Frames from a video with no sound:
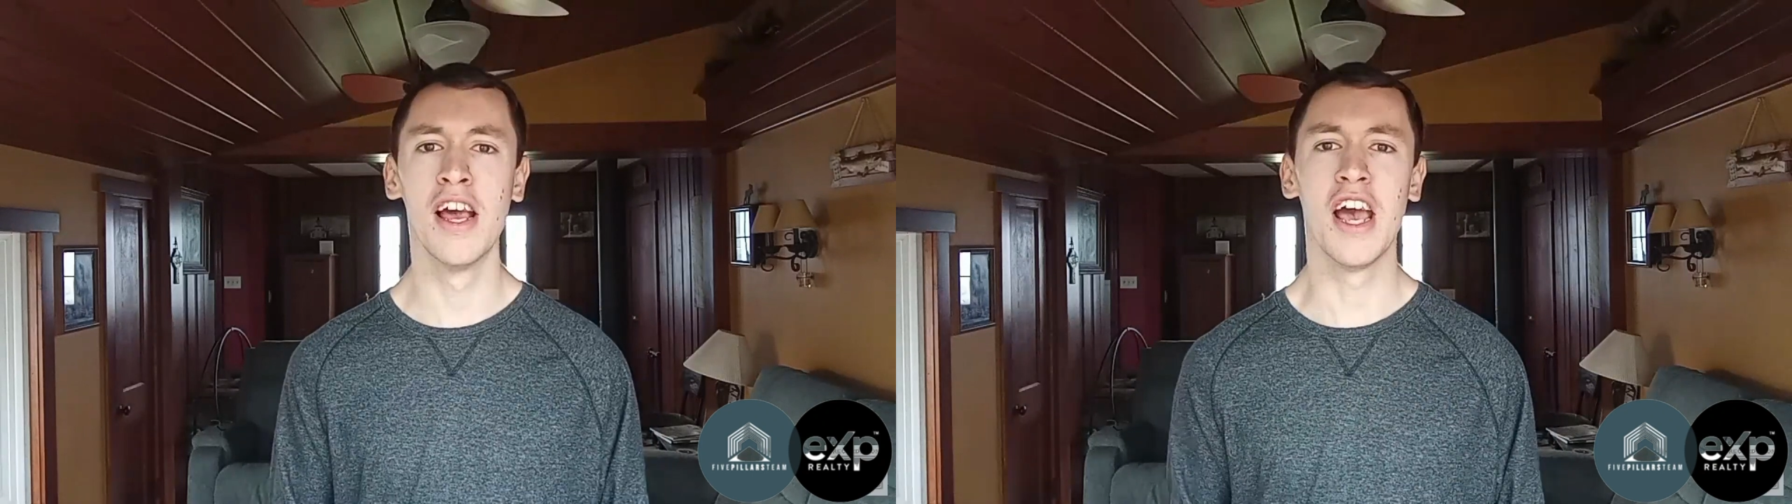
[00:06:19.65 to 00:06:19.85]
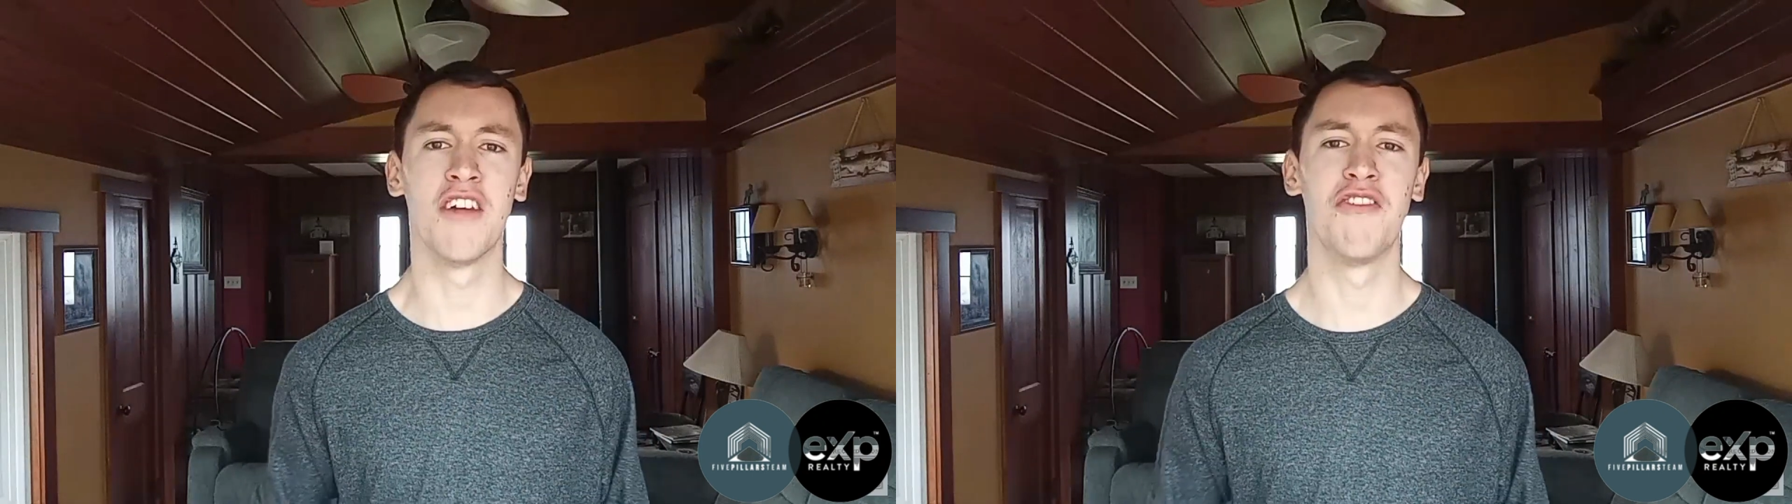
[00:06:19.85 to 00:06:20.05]

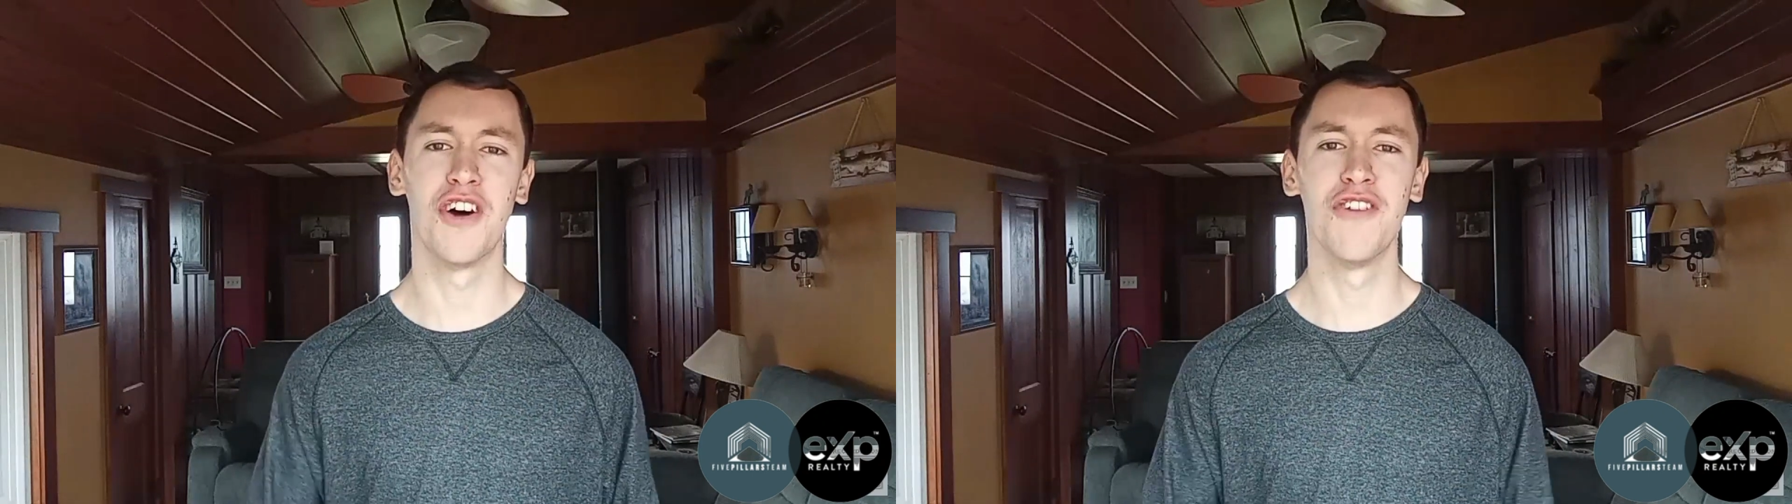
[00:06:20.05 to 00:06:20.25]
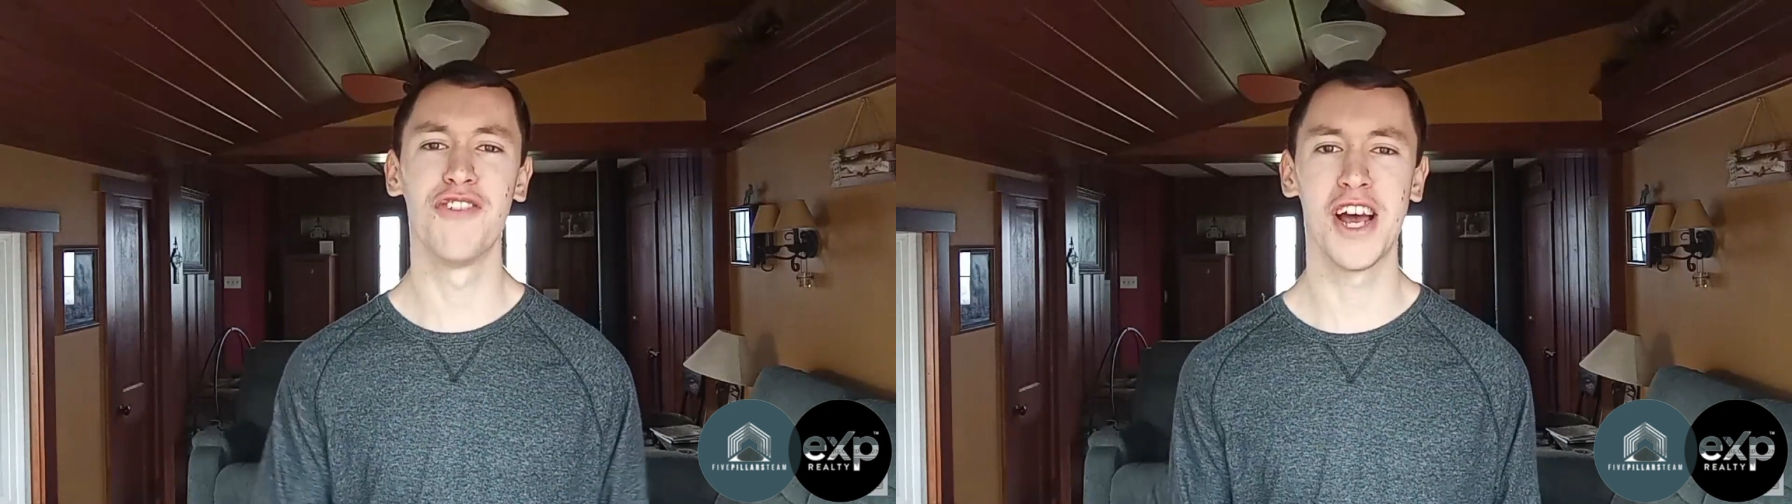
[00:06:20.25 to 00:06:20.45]
And a
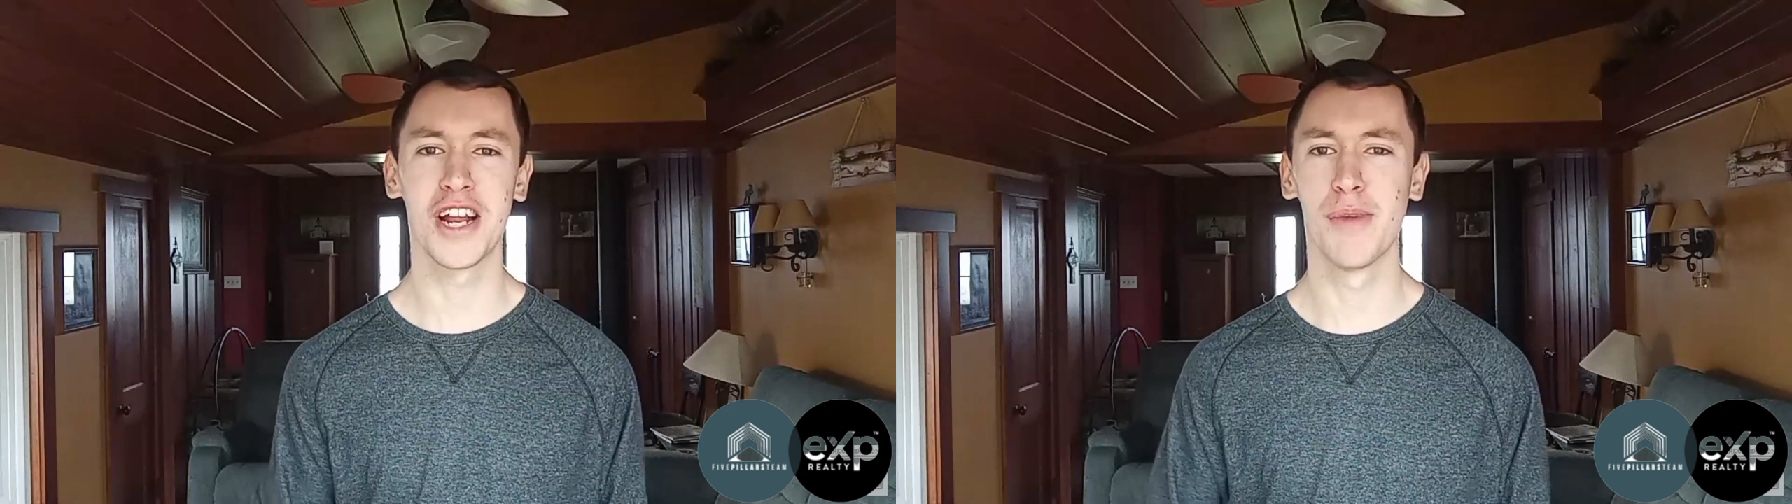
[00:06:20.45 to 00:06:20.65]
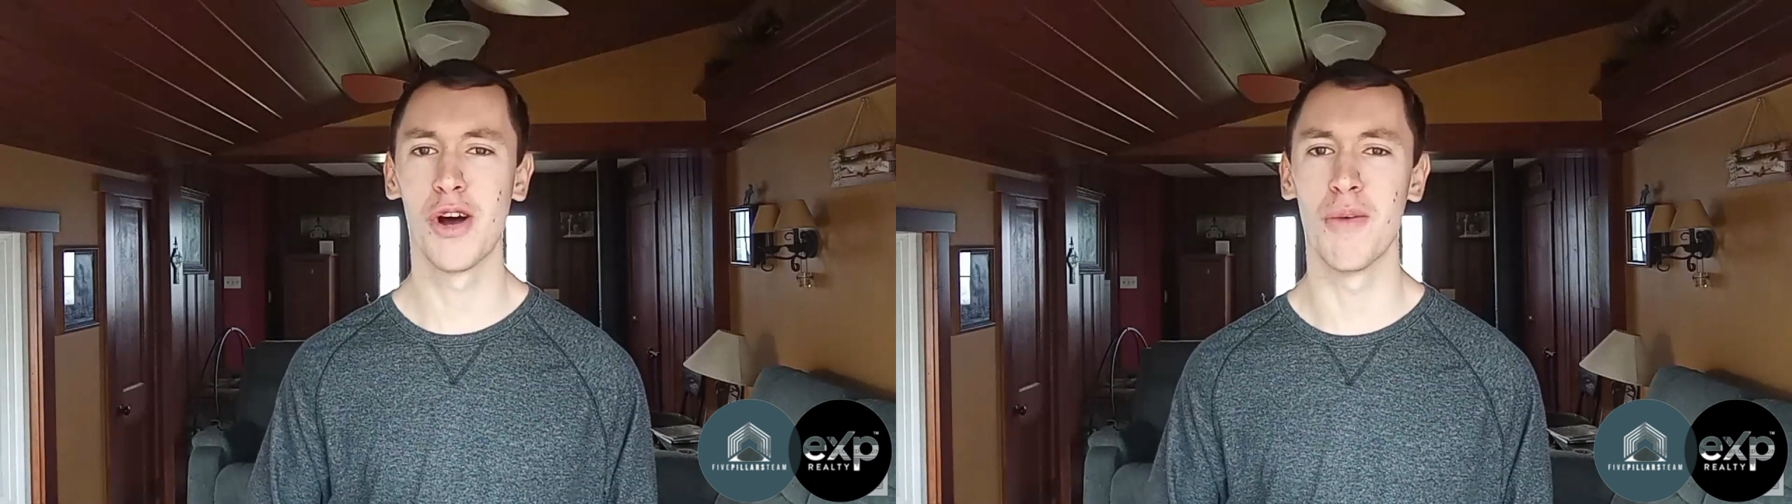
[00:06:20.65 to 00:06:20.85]
fun fact
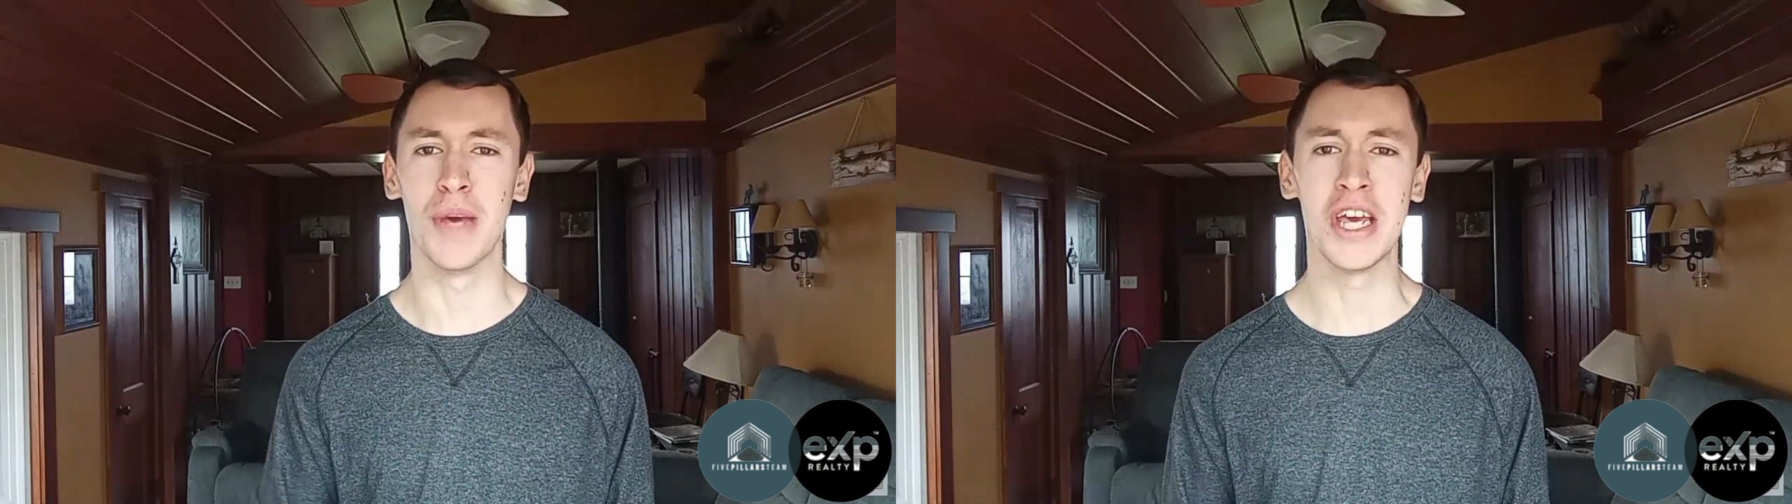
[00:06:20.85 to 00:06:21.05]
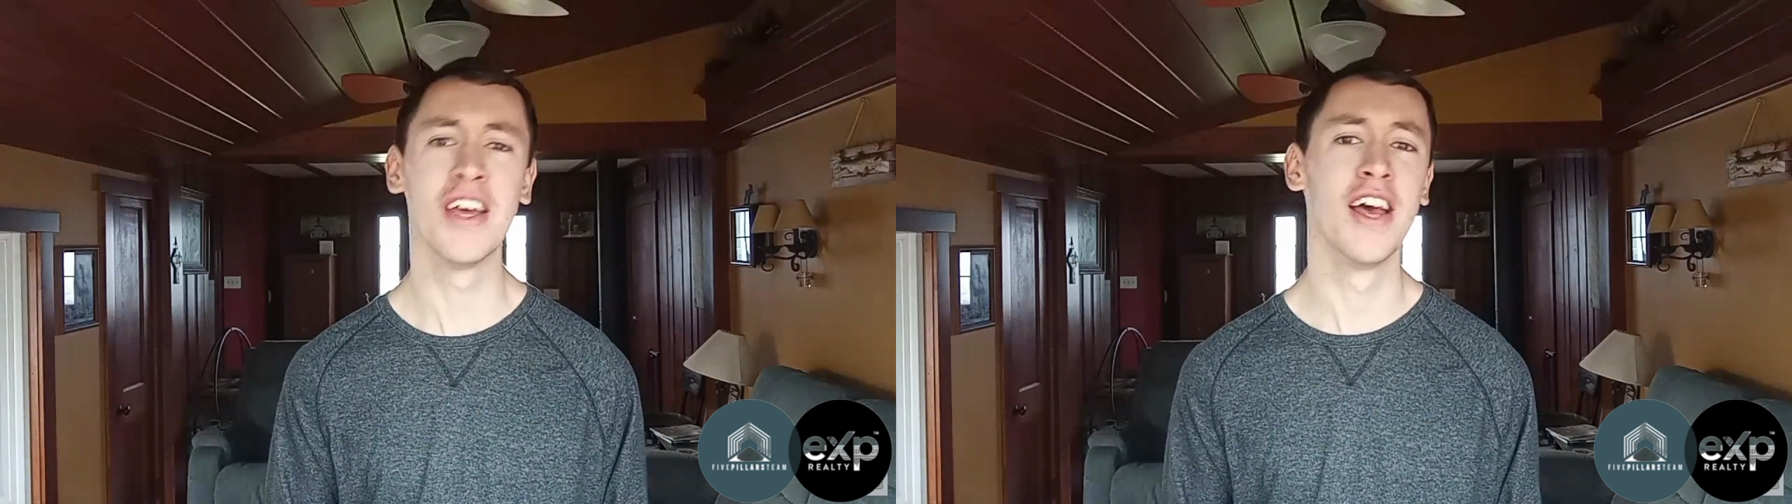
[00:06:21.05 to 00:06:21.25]
about
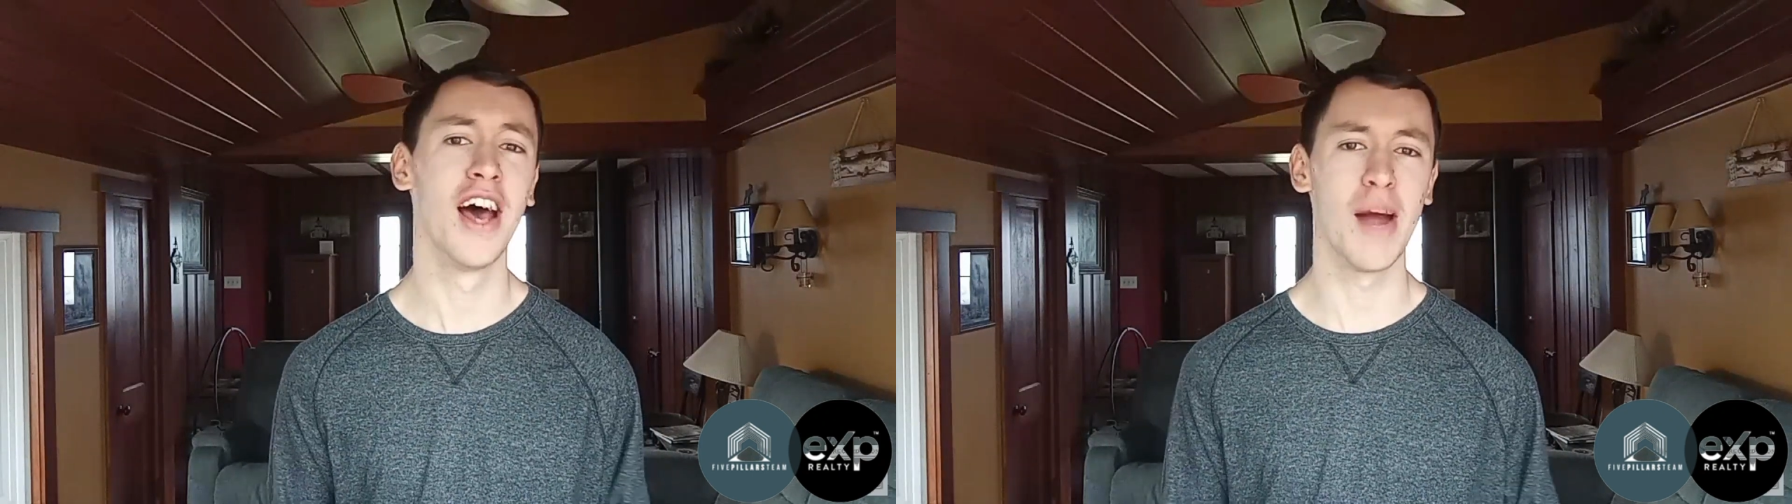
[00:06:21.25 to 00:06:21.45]
me,